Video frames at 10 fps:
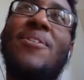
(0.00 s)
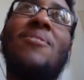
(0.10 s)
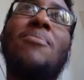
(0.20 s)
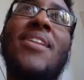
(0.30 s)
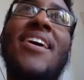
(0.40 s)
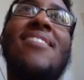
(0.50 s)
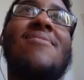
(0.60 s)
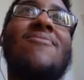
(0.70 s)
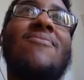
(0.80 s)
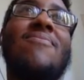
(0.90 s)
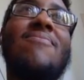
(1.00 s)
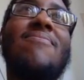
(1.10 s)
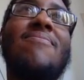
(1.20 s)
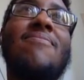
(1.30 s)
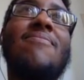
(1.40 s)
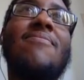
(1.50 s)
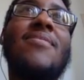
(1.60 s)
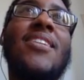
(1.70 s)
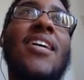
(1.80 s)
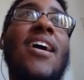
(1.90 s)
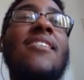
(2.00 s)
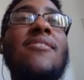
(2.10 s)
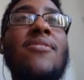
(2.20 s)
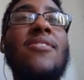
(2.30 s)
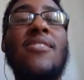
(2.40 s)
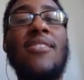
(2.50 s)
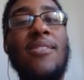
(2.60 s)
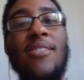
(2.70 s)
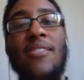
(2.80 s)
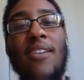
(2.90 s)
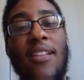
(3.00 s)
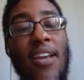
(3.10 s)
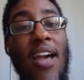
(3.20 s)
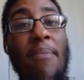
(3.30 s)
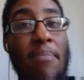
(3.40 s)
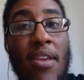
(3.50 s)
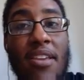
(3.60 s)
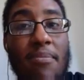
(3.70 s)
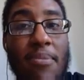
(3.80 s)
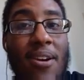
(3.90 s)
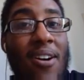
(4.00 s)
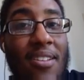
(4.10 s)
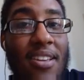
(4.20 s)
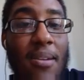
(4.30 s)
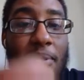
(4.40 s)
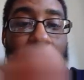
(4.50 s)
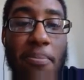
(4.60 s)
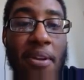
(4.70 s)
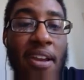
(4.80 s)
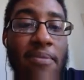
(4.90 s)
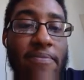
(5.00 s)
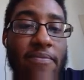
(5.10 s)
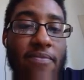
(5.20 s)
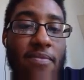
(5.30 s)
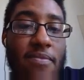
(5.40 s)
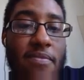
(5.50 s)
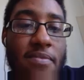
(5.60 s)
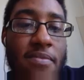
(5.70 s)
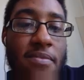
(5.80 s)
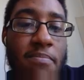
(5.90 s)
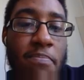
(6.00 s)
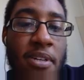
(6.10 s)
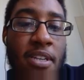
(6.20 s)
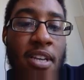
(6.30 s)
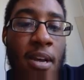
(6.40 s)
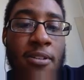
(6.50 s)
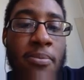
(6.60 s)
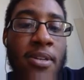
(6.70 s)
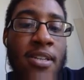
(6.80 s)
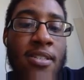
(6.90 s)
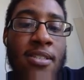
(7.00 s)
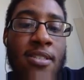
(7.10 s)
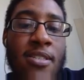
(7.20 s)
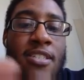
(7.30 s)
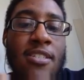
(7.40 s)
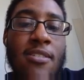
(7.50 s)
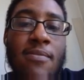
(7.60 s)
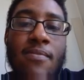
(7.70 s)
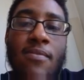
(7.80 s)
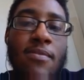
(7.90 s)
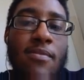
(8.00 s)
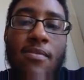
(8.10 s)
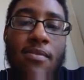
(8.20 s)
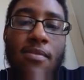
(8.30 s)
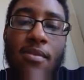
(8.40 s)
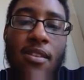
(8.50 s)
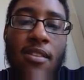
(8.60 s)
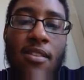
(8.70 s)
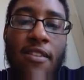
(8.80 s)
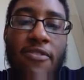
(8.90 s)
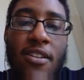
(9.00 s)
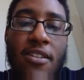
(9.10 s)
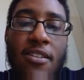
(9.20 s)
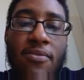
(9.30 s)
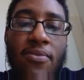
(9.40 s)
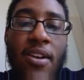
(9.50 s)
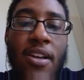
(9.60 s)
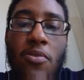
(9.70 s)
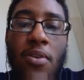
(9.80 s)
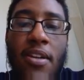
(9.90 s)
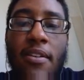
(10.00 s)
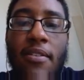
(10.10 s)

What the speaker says: Plant. I make it beyond Chemical Plant. But Chemical Plant is the definition of rage quitting.